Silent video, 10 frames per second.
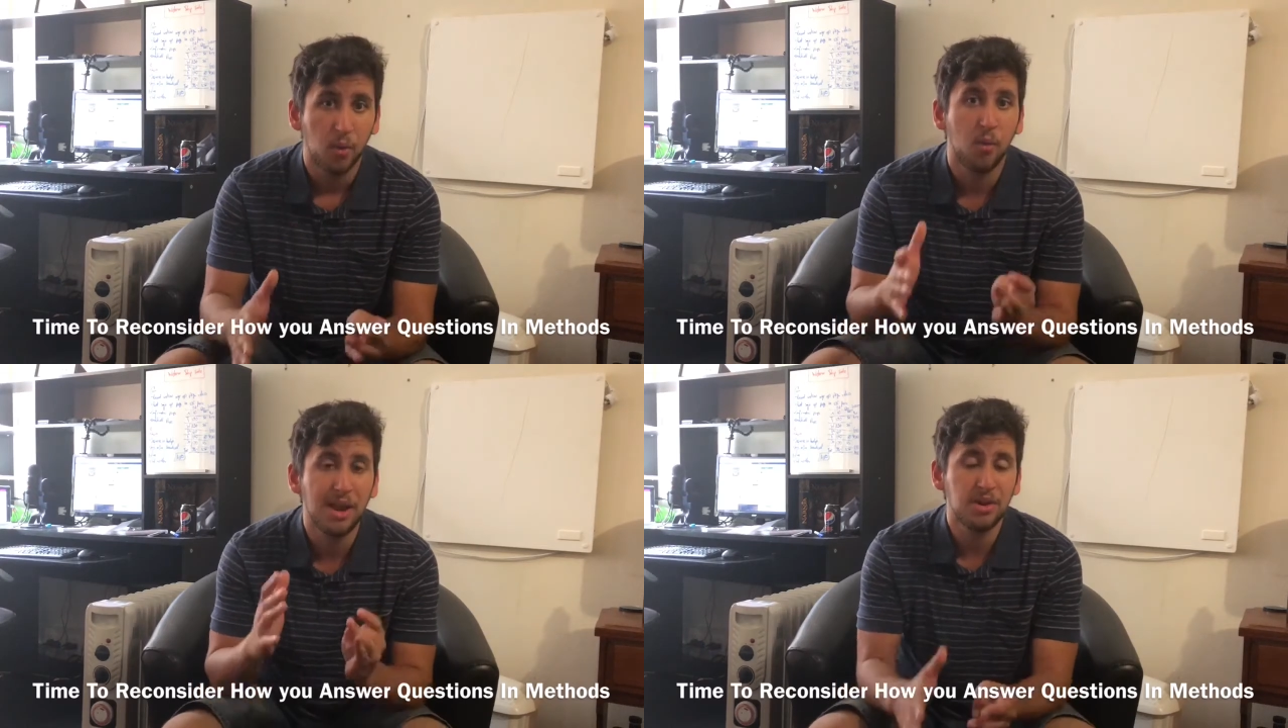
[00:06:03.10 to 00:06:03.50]

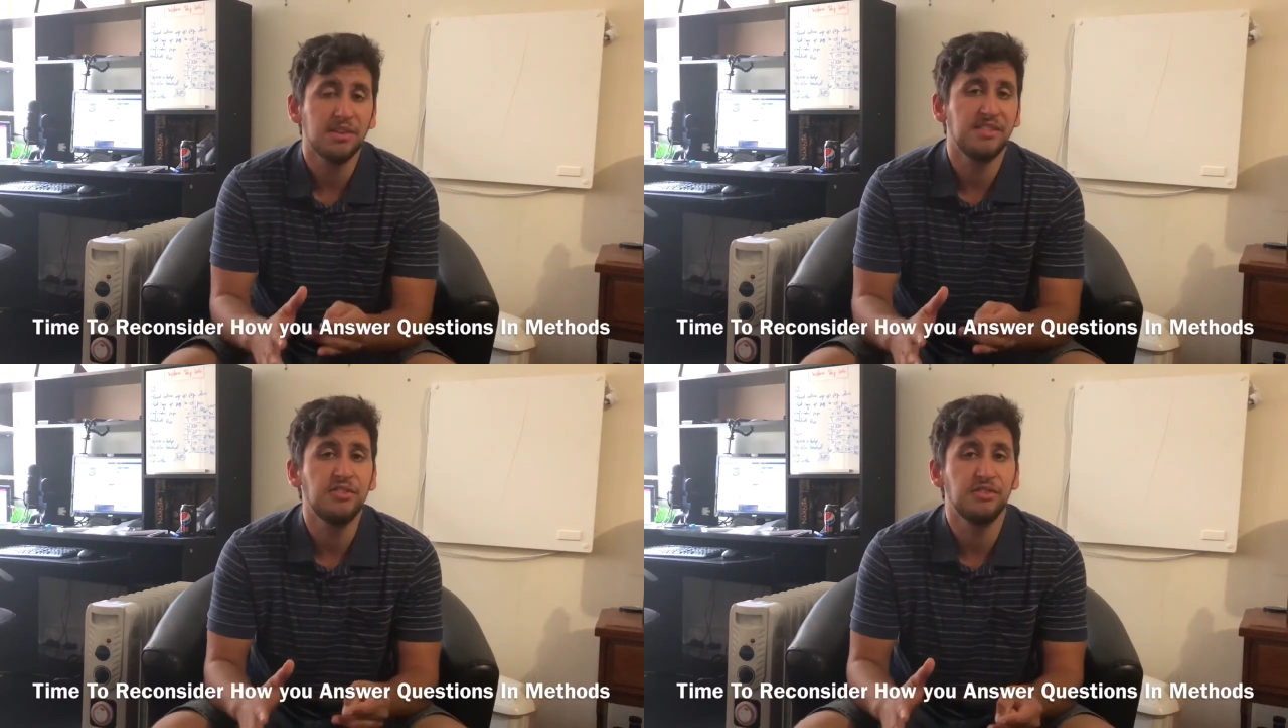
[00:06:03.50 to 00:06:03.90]
we're
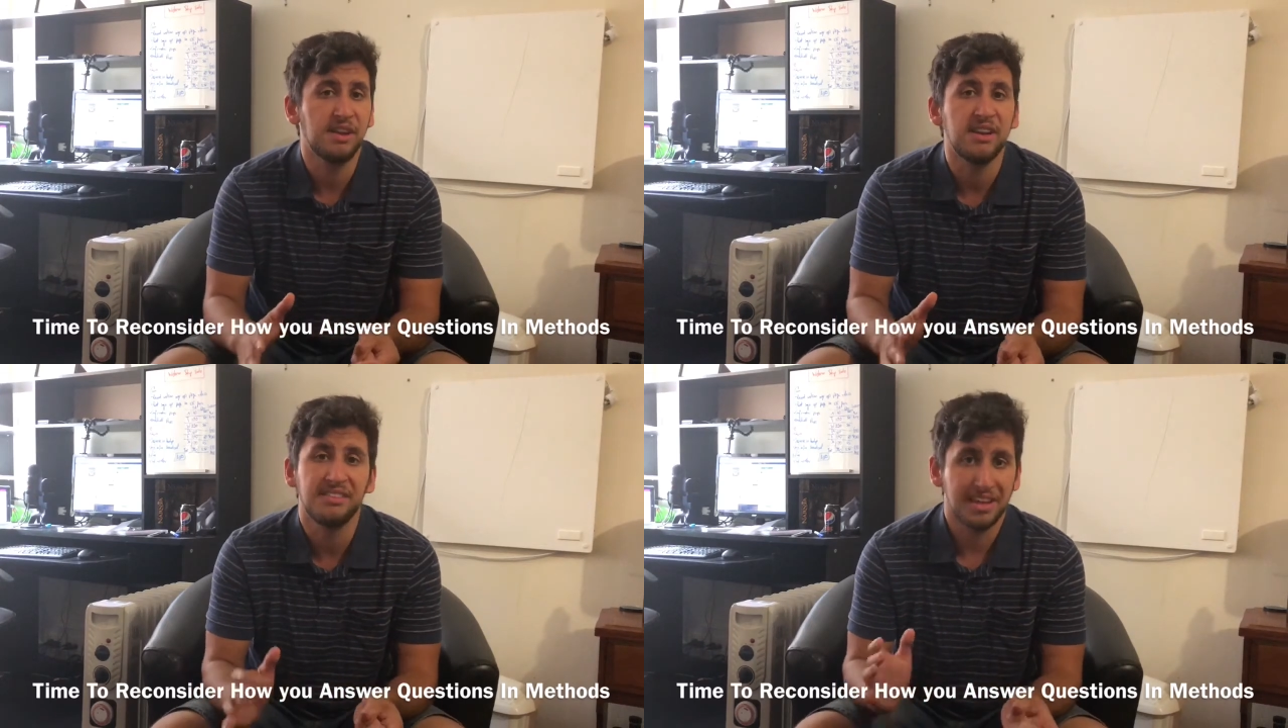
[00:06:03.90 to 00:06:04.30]
not as
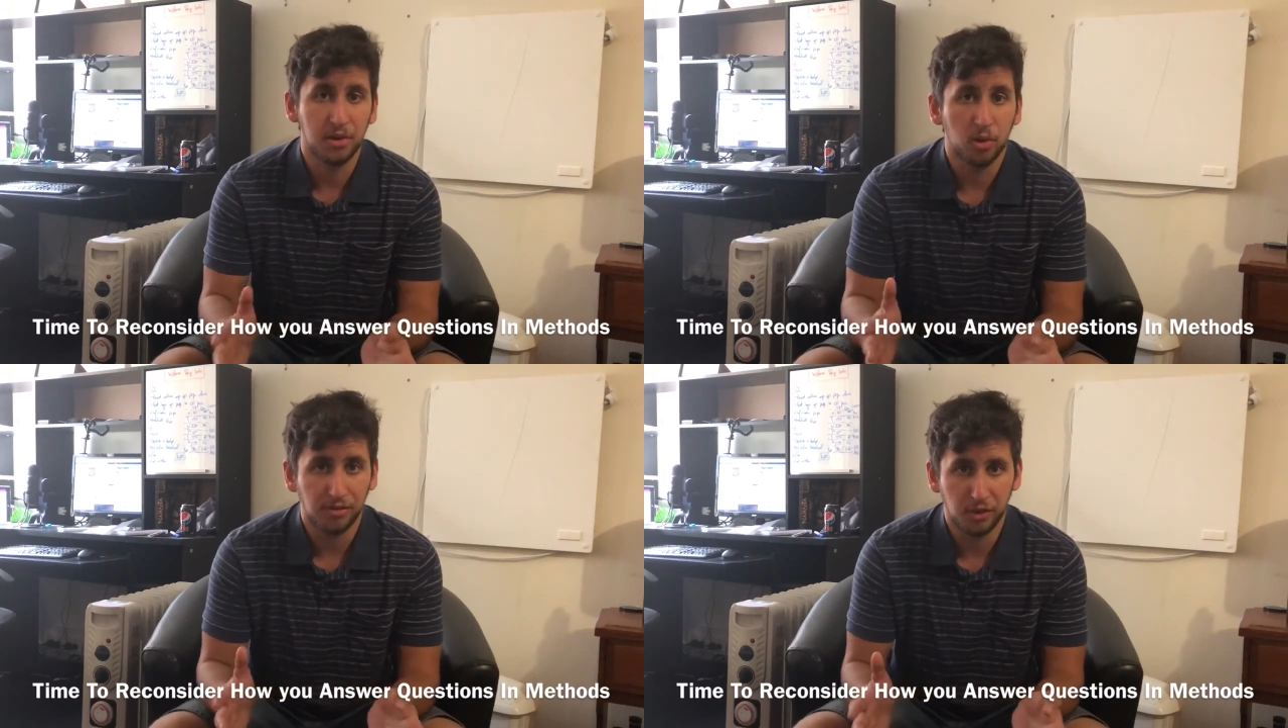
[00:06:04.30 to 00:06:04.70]
interested in
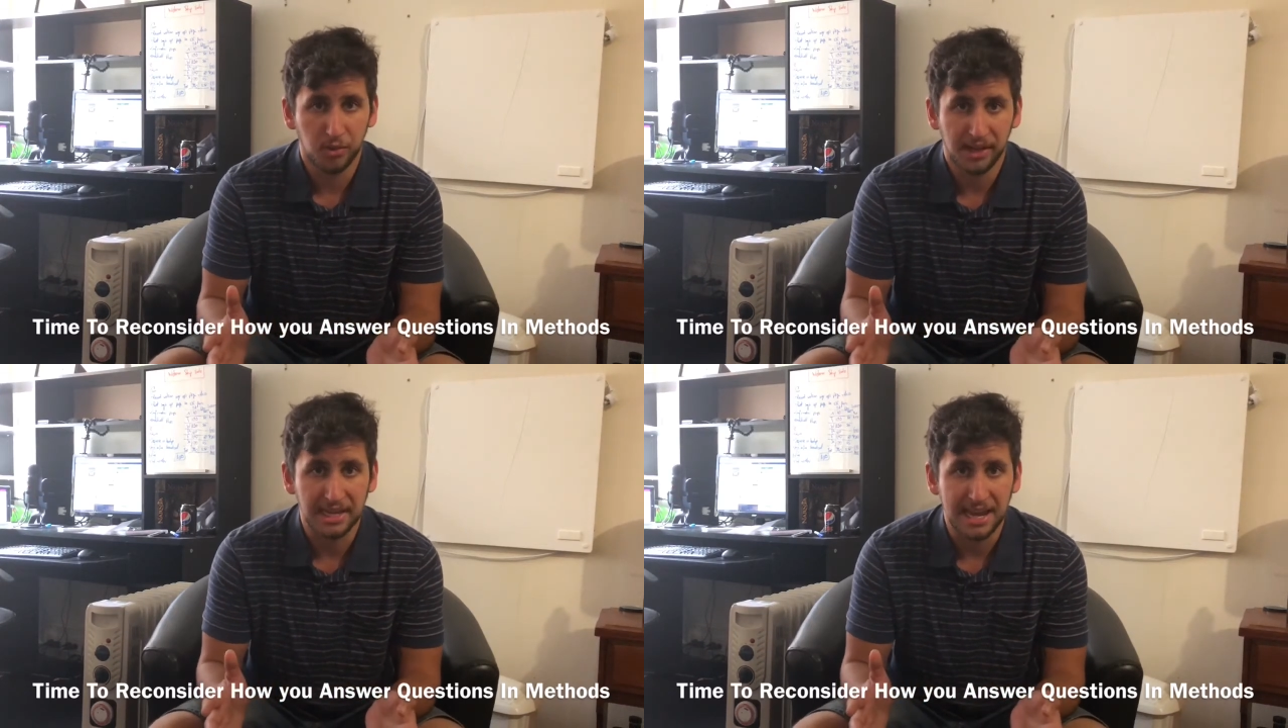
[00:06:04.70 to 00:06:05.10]
seeing all of
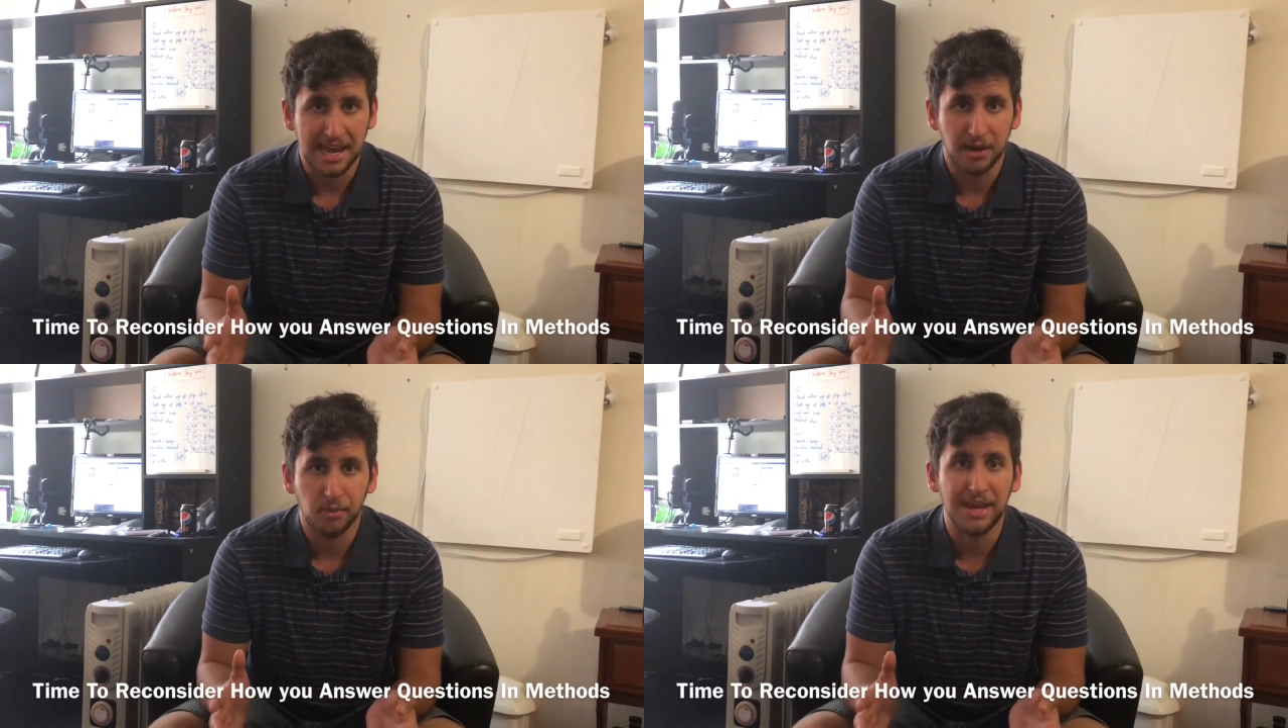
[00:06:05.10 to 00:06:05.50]
your working out.